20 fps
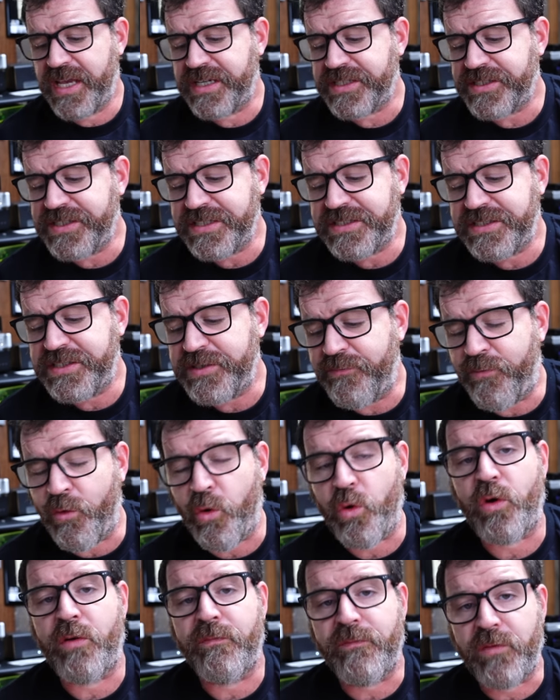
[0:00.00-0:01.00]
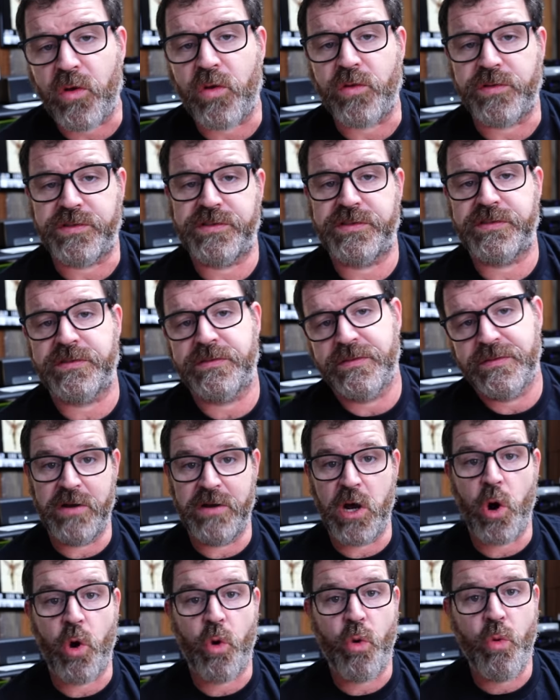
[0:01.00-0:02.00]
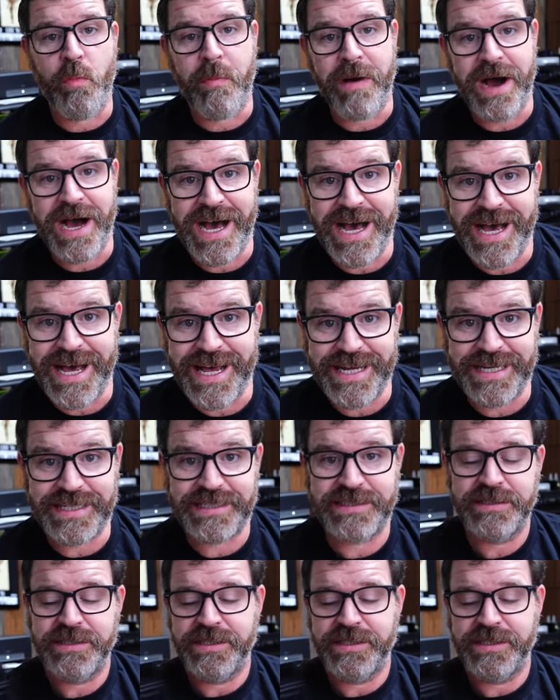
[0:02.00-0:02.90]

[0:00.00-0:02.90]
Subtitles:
64 volts. Oh my.